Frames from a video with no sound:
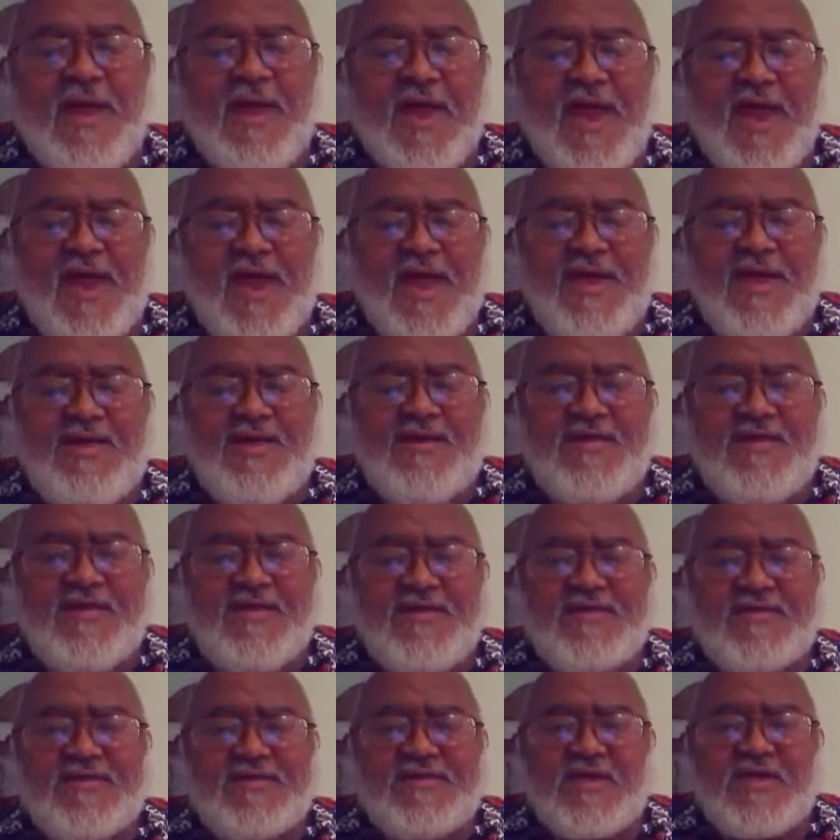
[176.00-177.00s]

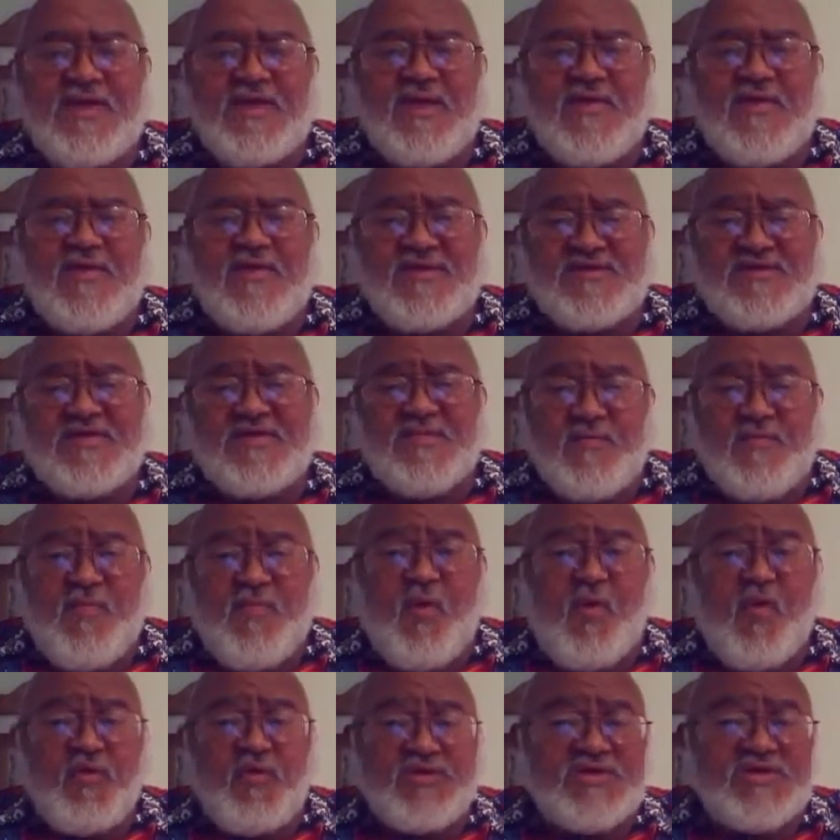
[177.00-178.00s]
And this
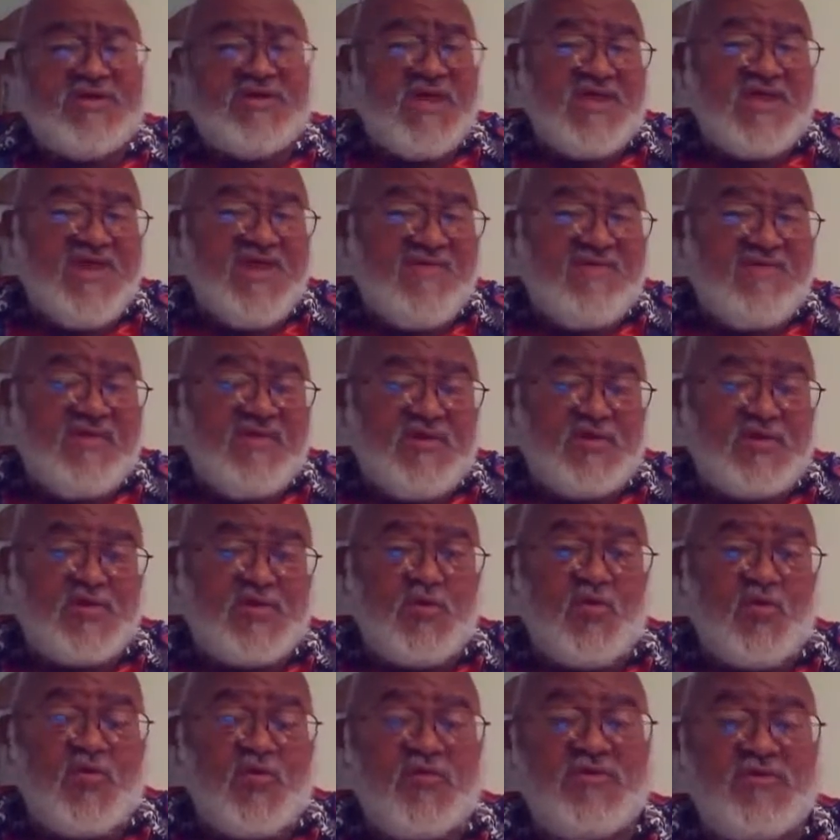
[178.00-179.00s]
report is then given to
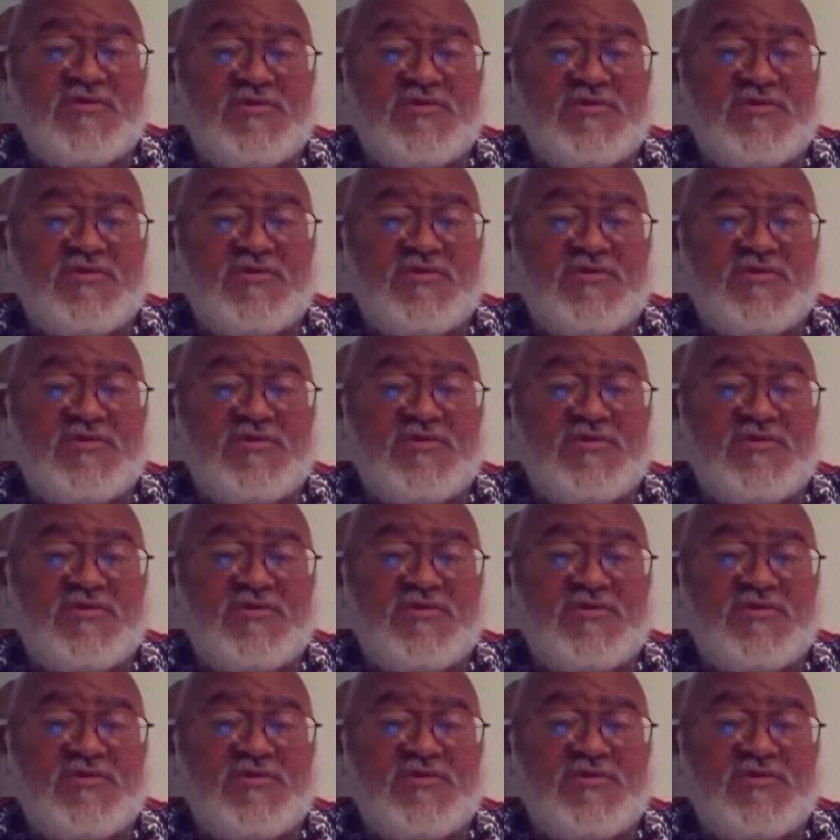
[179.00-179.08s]
schools.